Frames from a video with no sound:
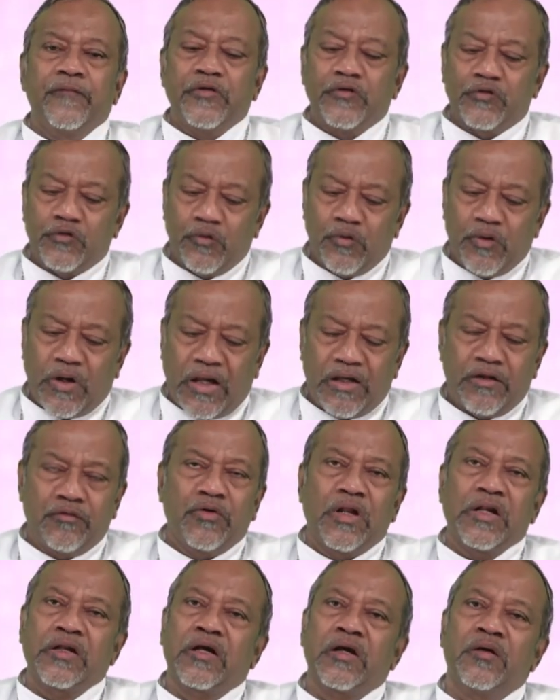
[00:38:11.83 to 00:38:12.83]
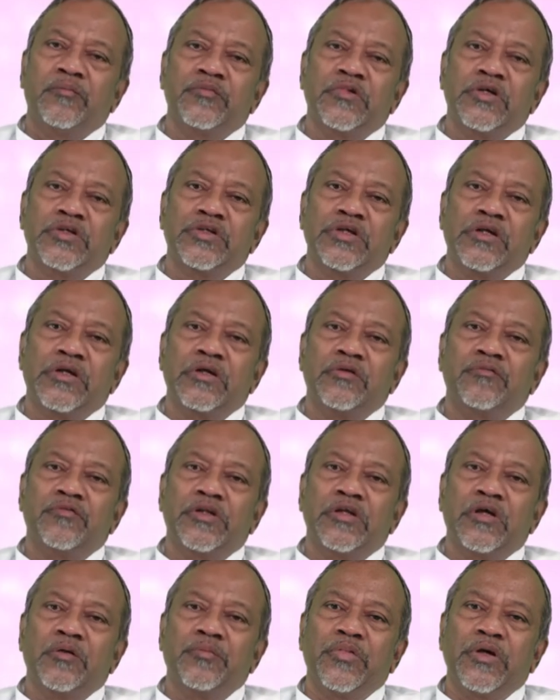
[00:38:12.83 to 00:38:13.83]
So I welcome the children with
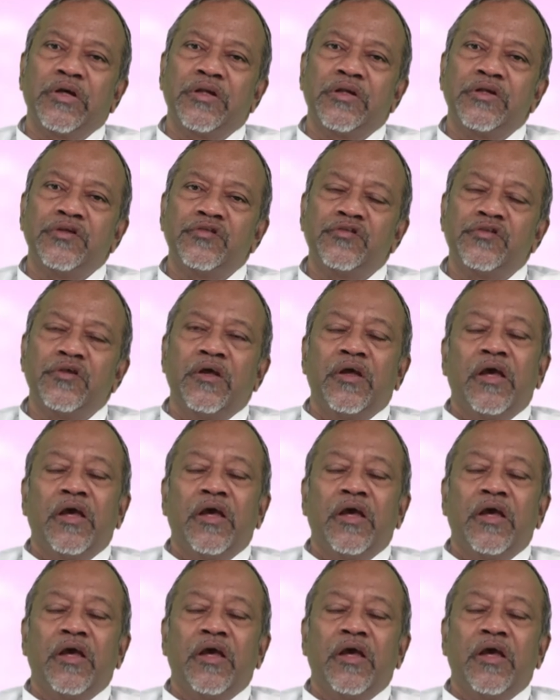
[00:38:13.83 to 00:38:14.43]
your parents